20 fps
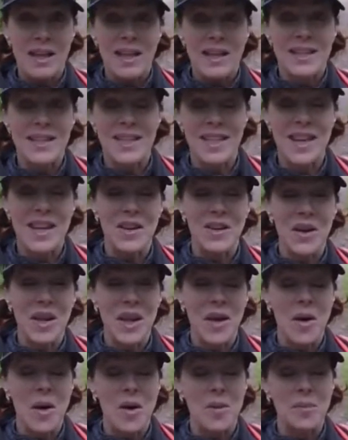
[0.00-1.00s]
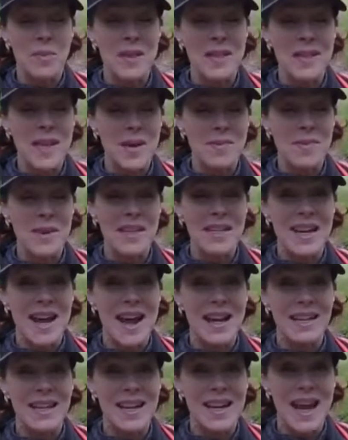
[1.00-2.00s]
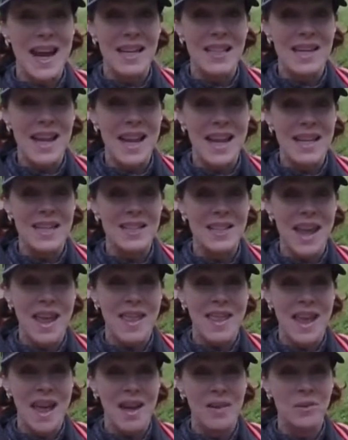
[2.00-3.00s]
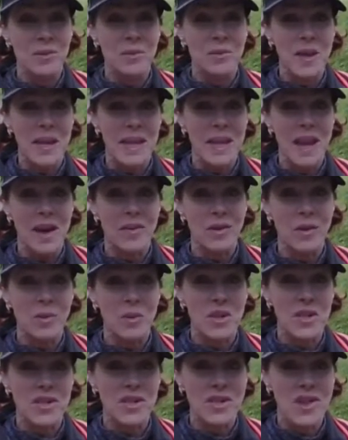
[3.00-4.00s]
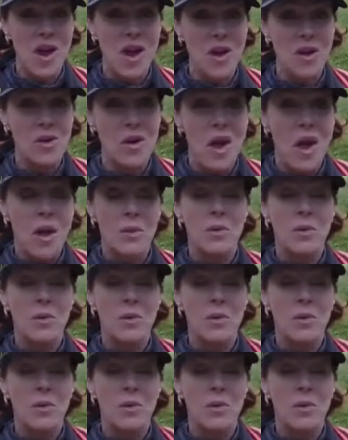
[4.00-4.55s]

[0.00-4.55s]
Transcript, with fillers: The ski area opens up in 99 days and that will be covered with snow.